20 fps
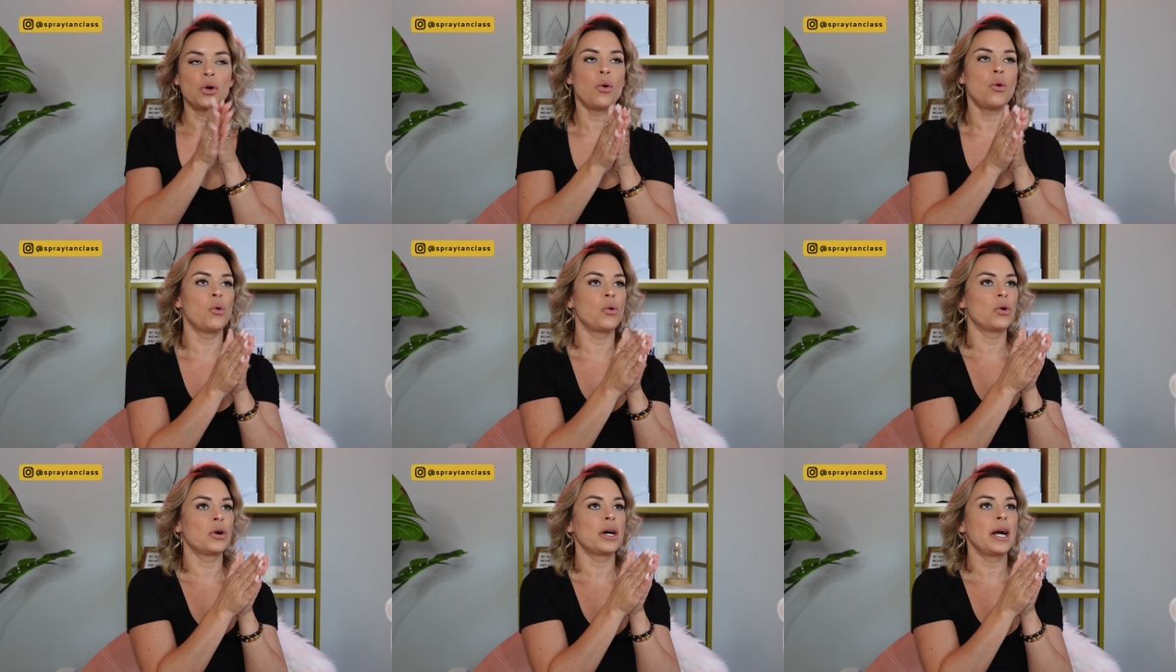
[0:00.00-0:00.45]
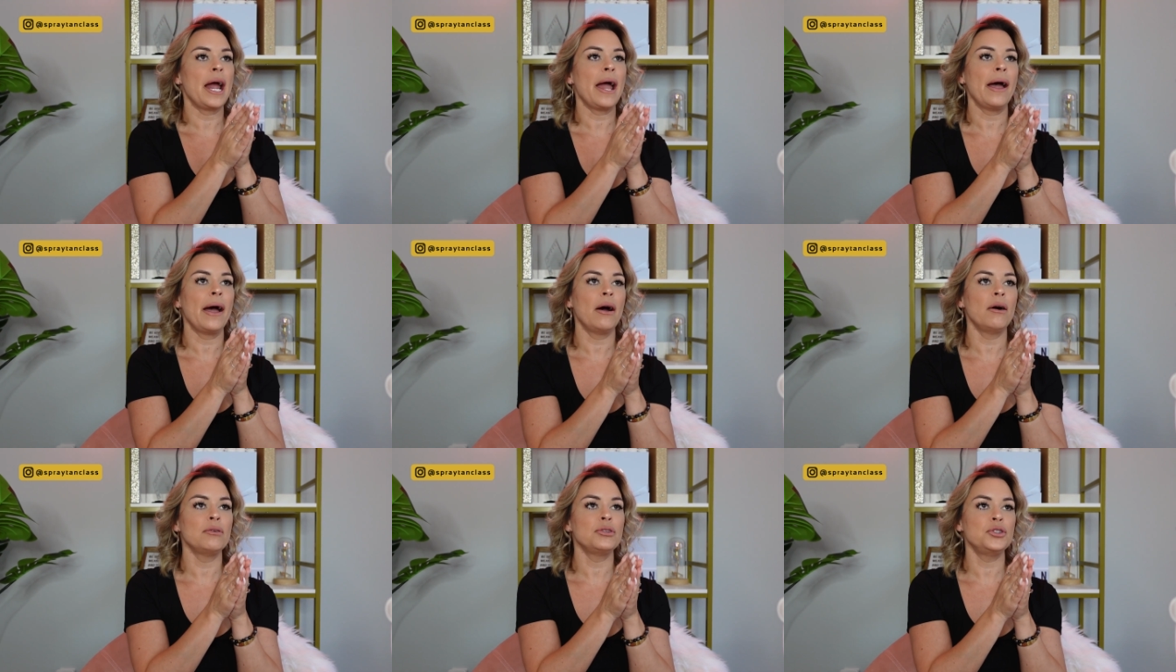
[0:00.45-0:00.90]
or
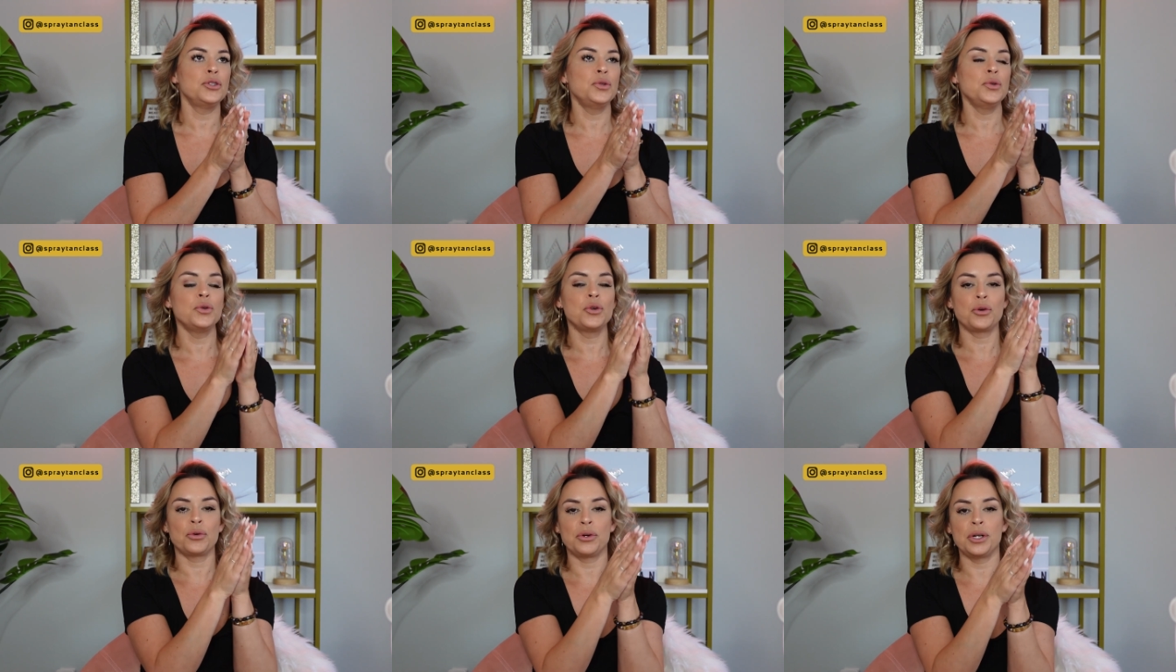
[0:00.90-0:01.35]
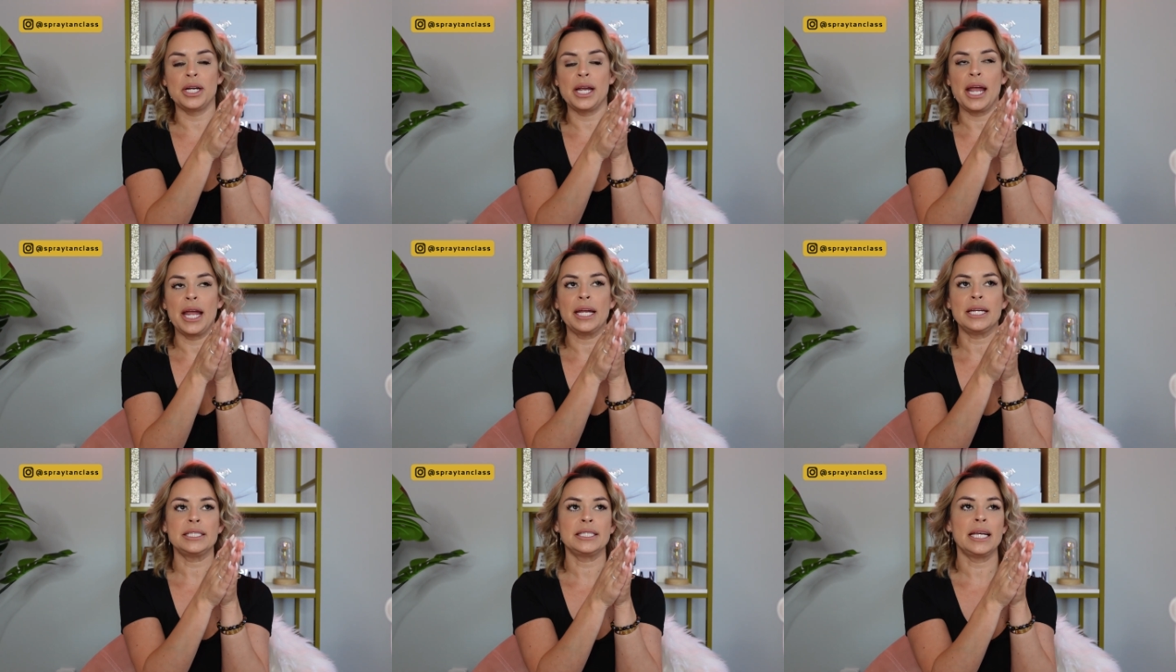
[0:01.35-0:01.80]
how to
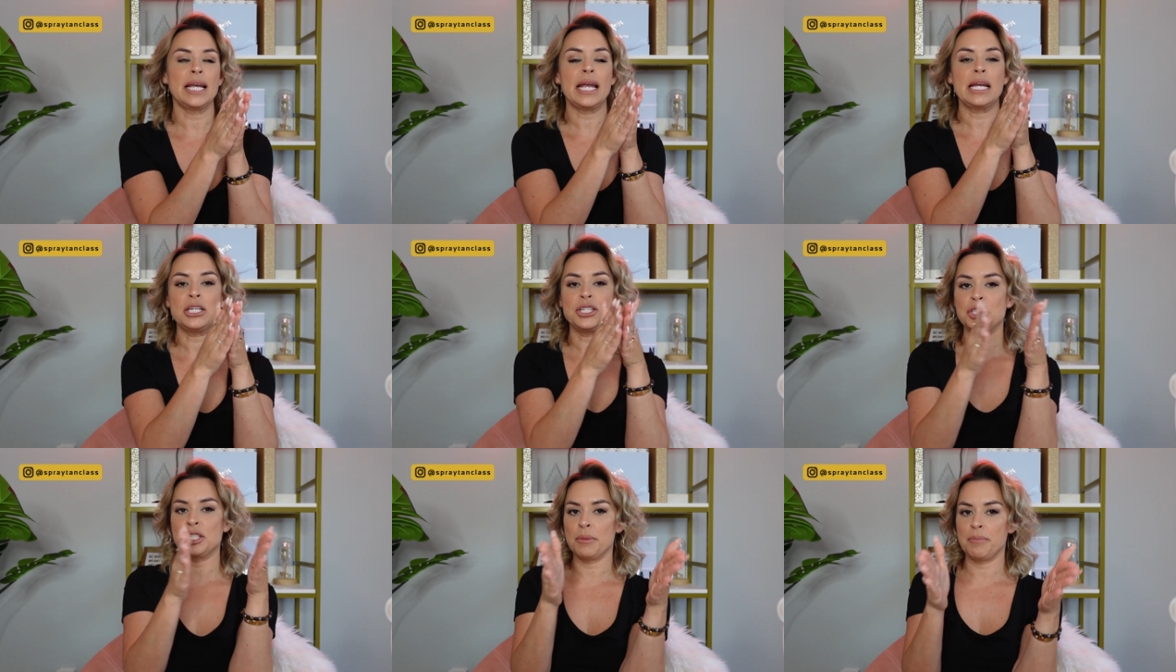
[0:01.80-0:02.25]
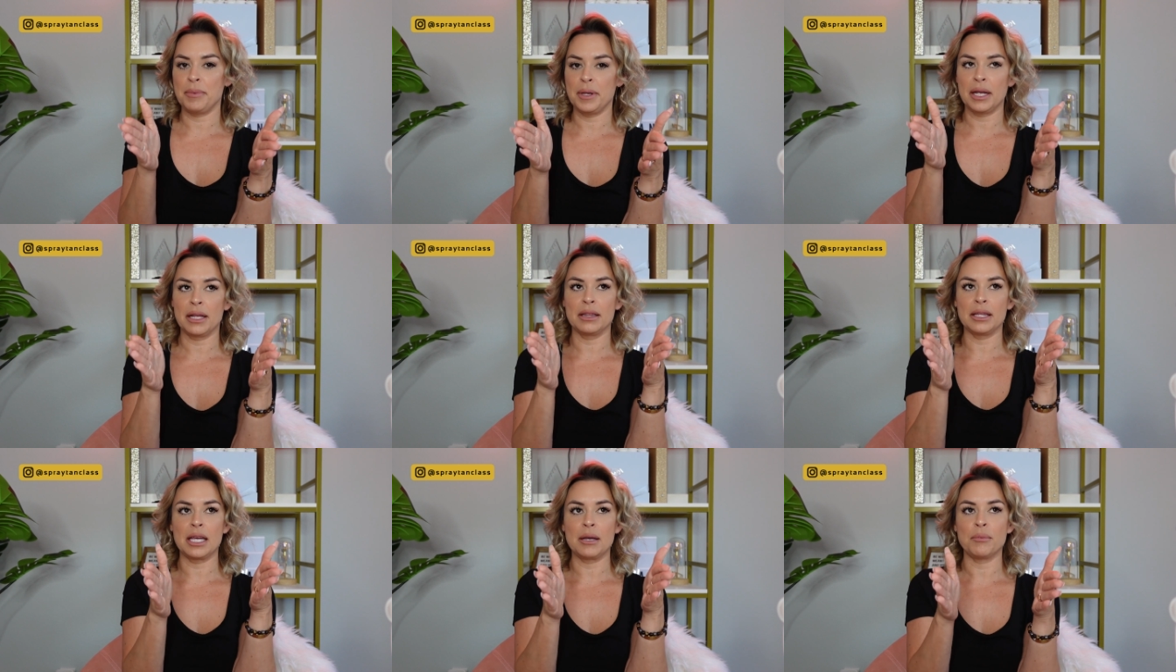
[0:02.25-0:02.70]
create a
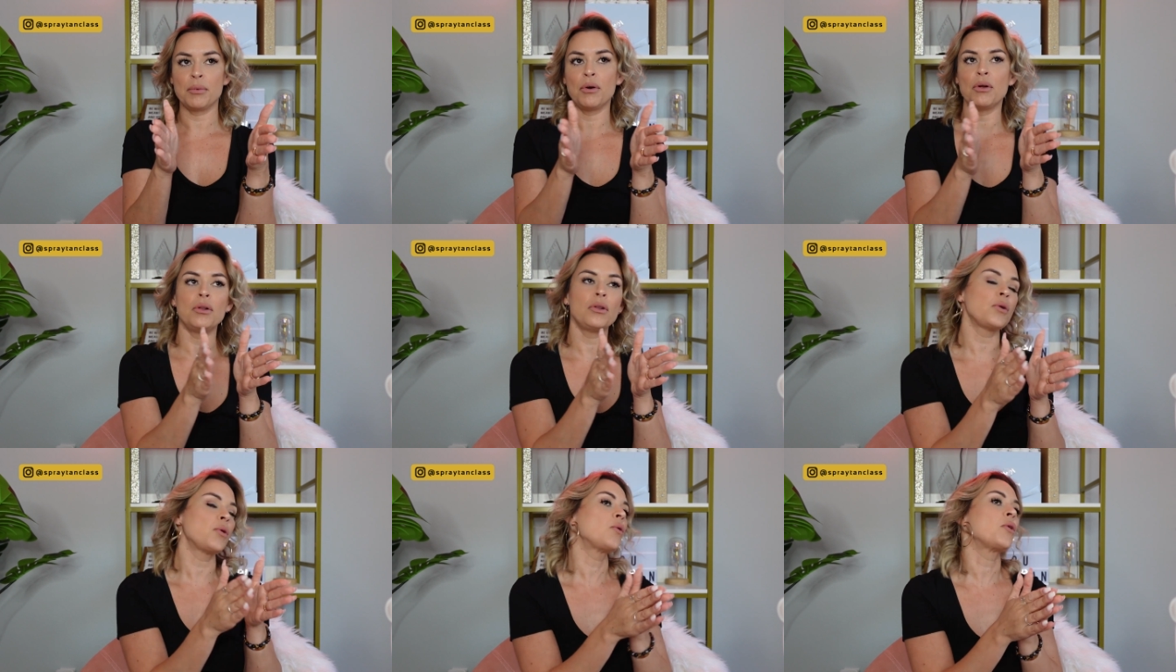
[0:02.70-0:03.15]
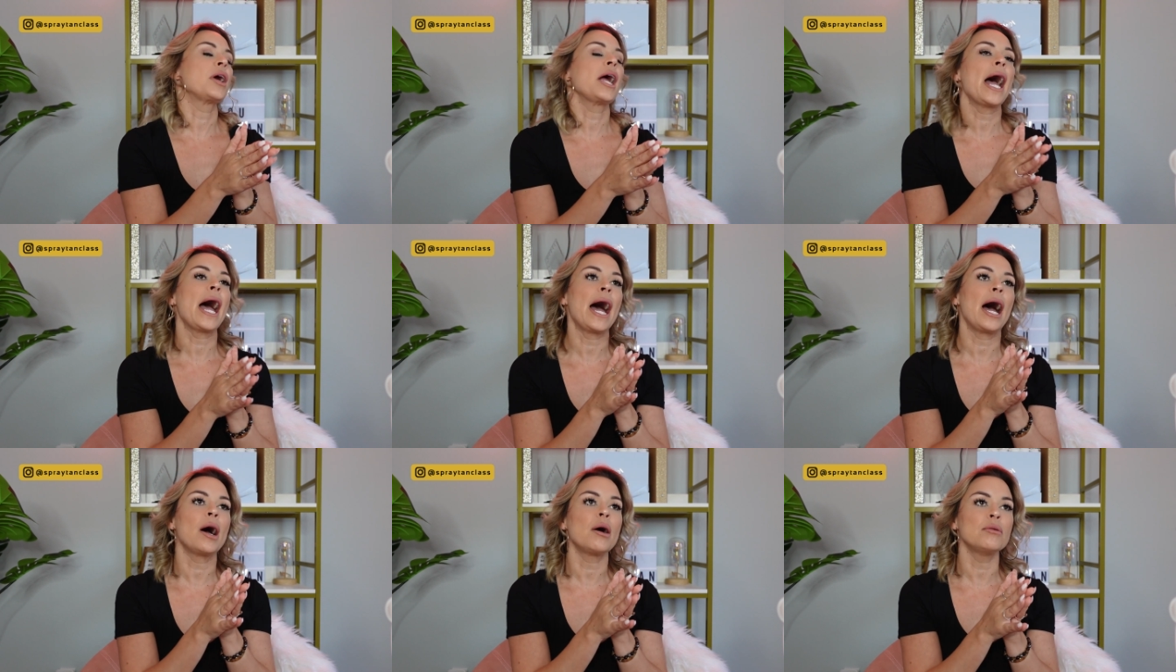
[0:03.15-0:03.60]
shipping label, or
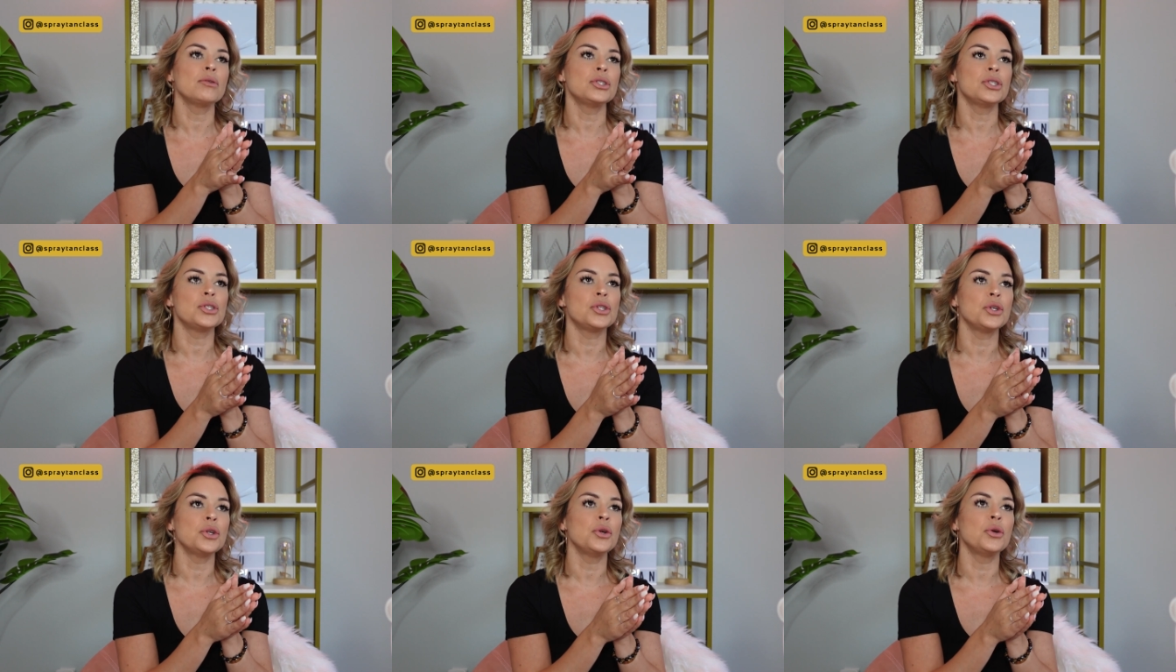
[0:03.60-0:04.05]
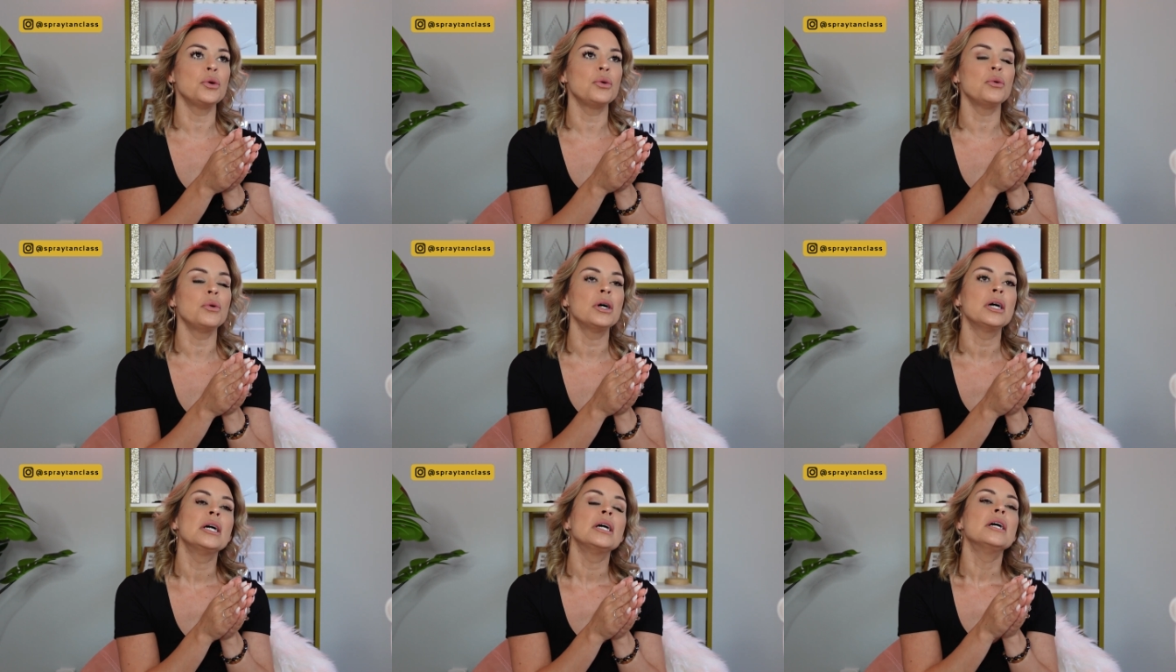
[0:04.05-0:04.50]
how
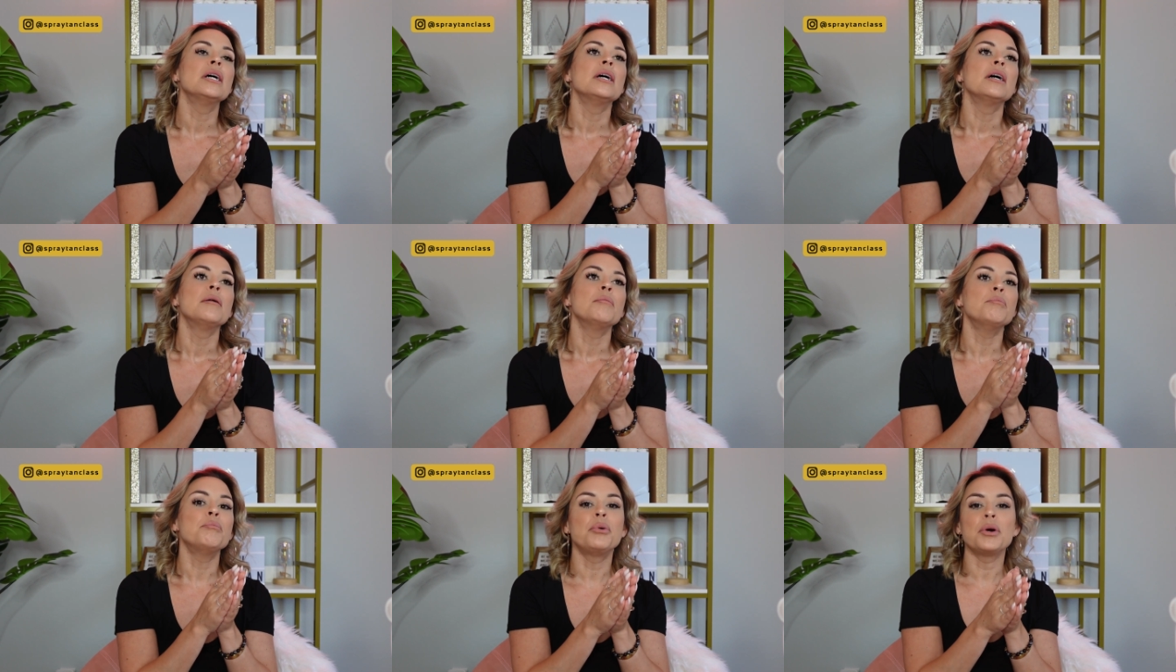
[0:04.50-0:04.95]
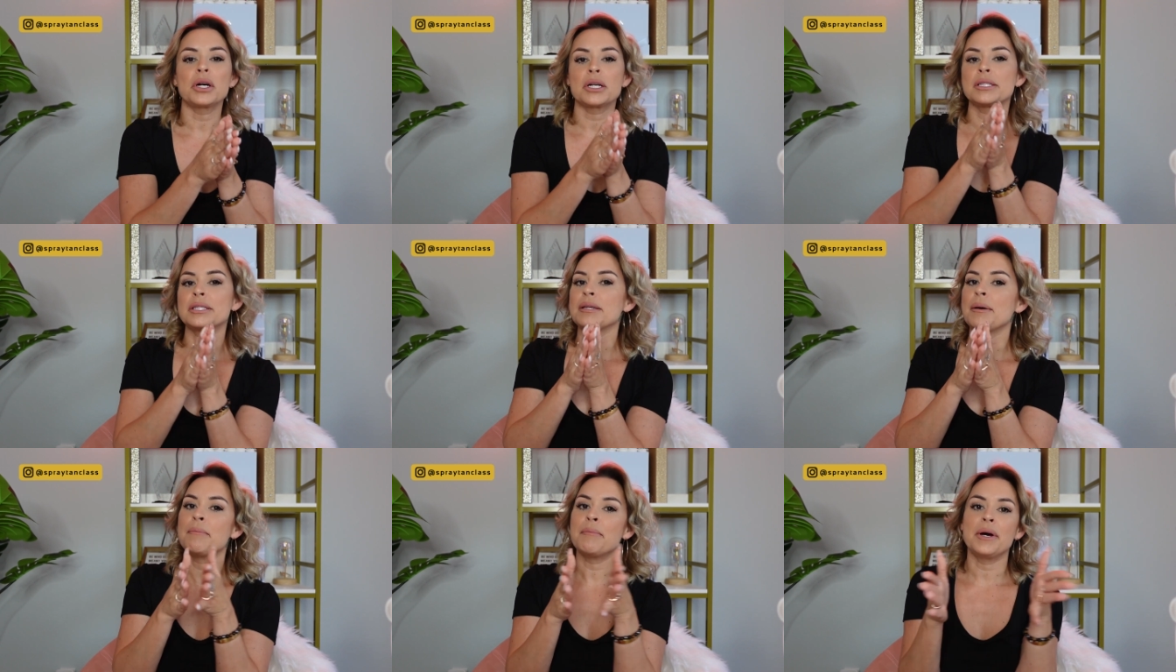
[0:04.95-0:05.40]
to book
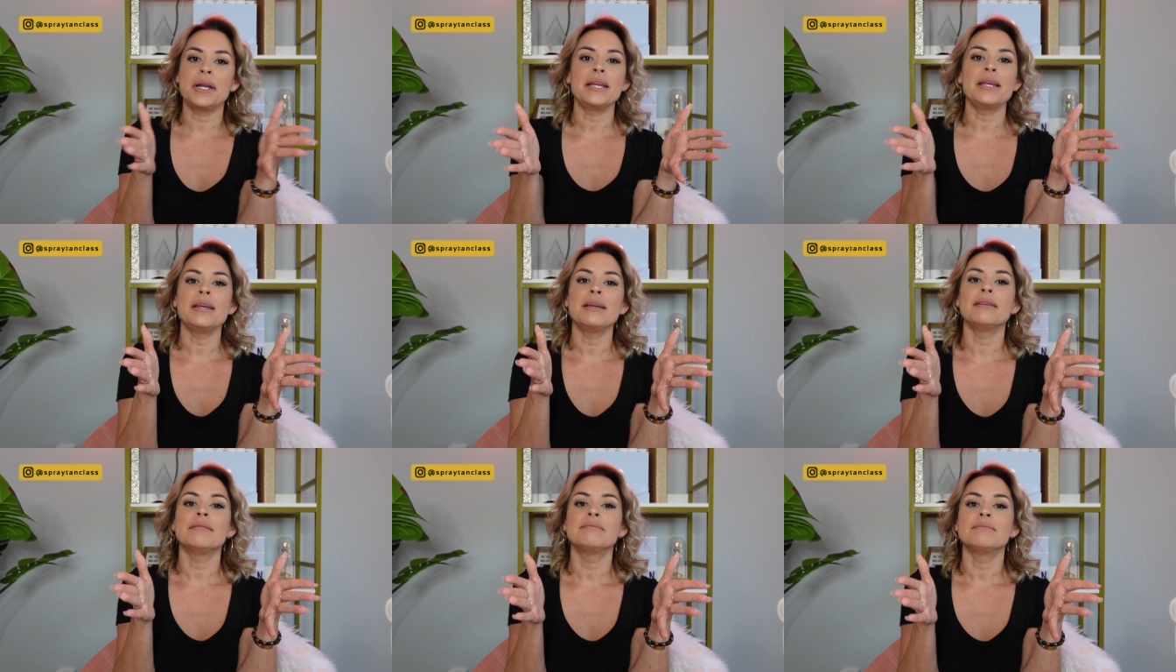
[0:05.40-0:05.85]
somebody